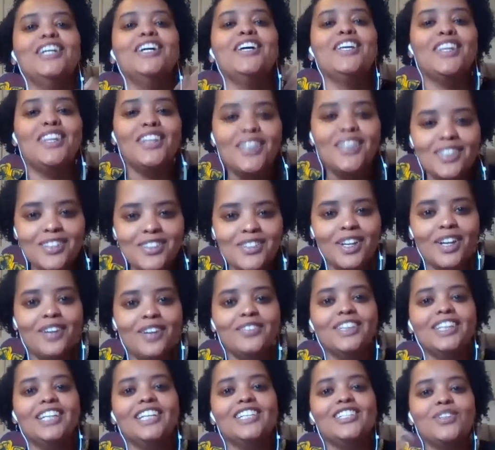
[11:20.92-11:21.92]
their
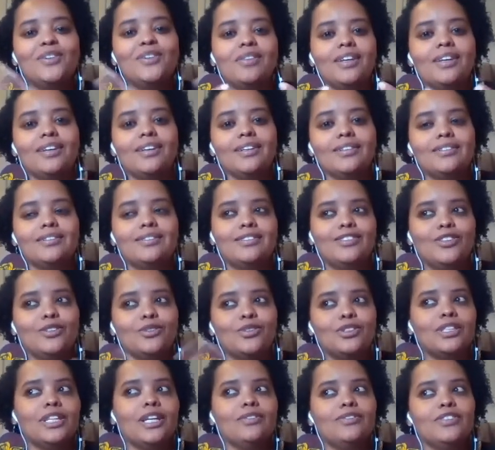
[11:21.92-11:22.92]
trauma, and you think you
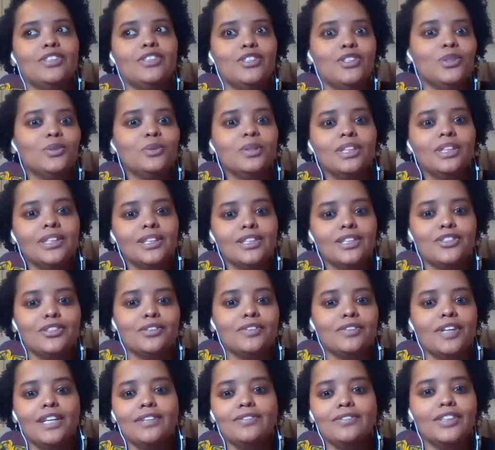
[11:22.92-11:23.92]
just have to do it and
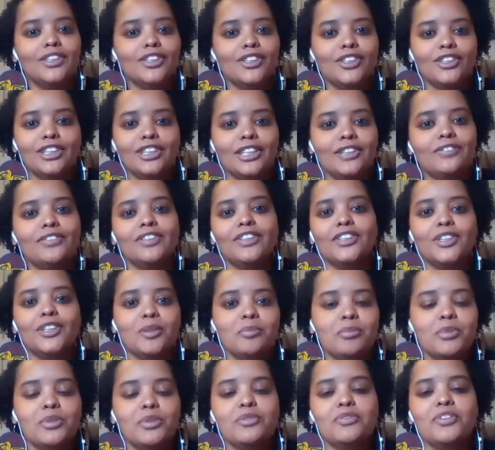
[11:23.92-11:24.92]
survive it or live it or
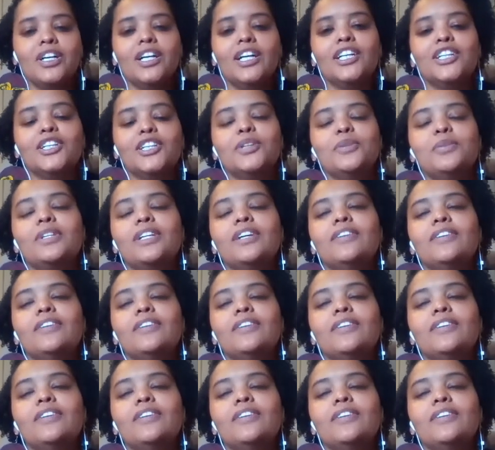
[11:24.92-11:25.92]
move on or
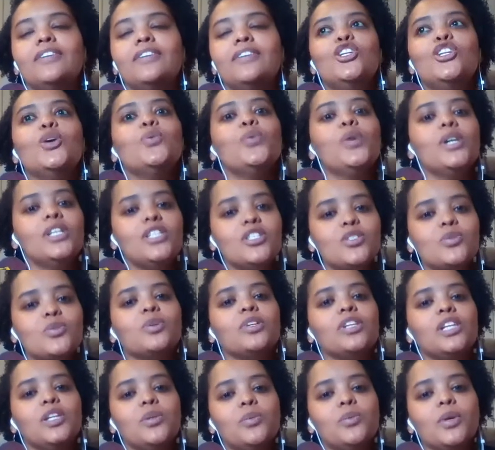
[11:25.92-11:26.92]
whatever. No
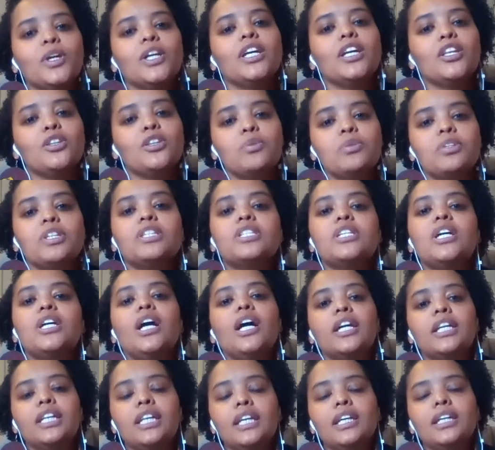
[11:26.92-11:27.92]
one's really working through the
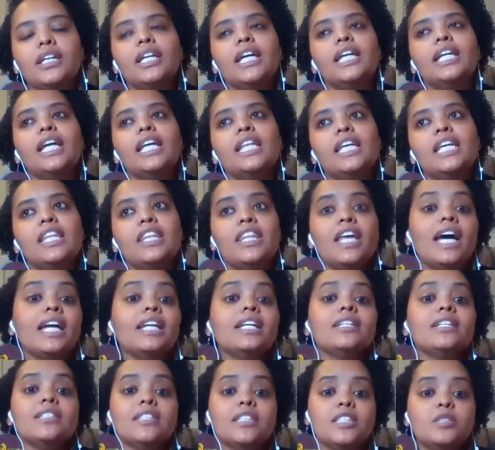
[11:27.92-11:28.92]
talking. And I think that
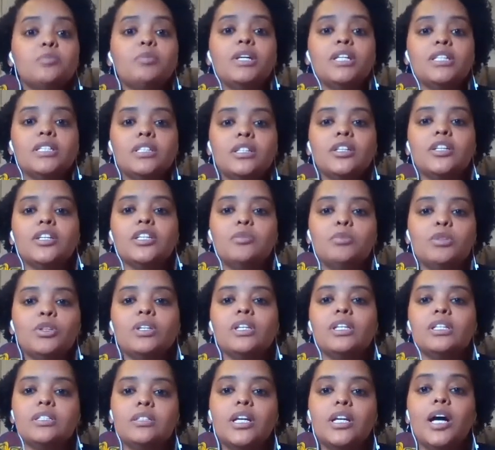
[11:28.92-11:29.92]
is a space in our
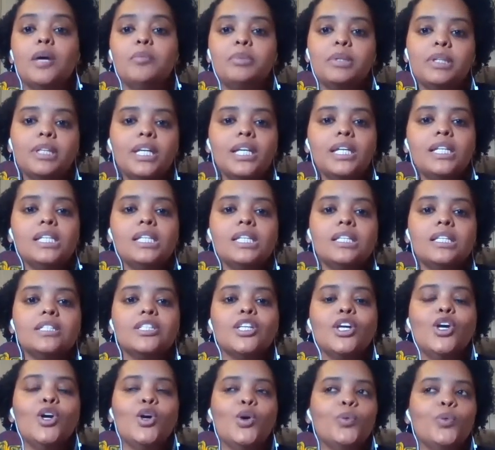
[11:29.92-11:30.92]
community that's complicated, is
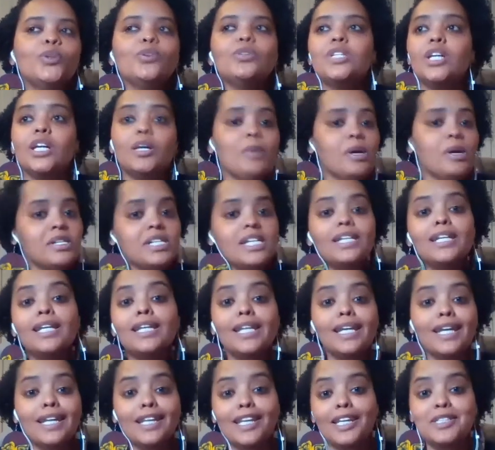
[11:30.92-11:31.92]
we don't talk about
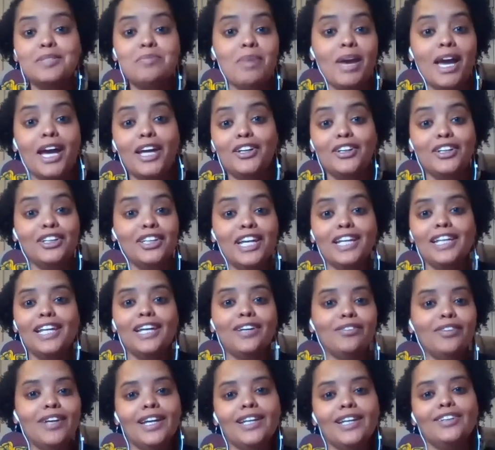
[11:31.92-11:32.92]
anything that's bad or
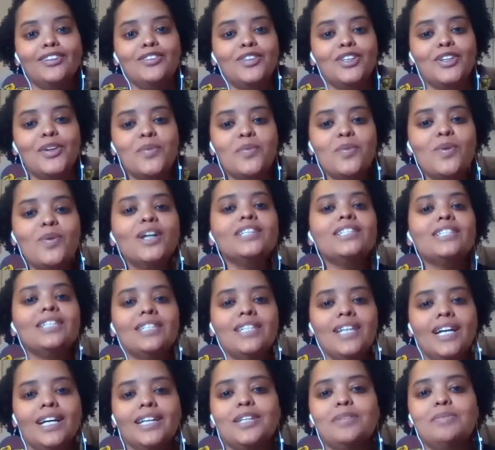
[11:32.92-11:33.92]
like, right, we don't want to
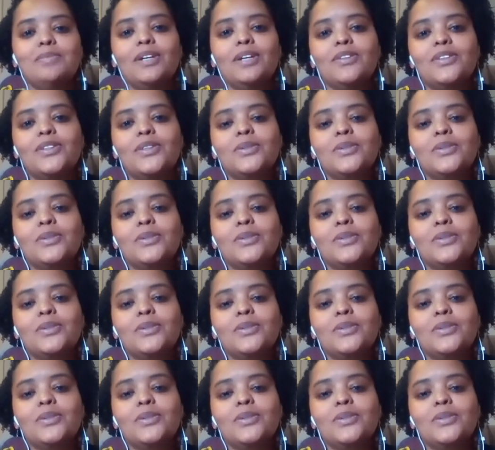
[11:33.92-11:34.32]
talk about those